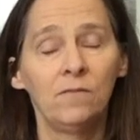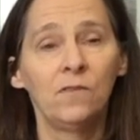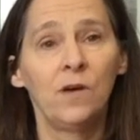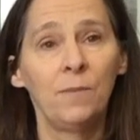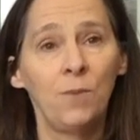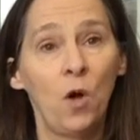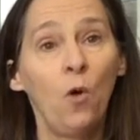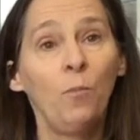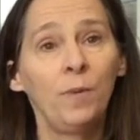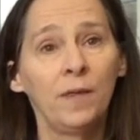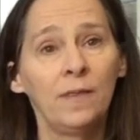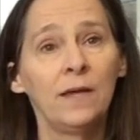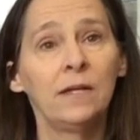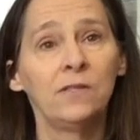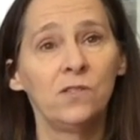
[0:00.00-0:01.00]
So I'm
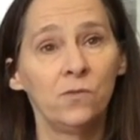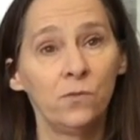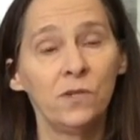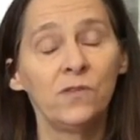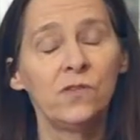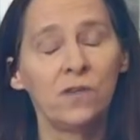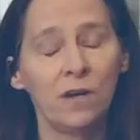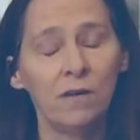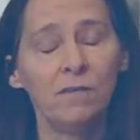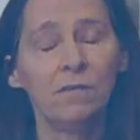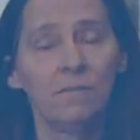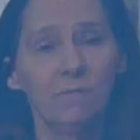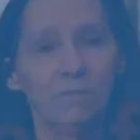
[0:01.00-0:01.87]
hoping that it's a real start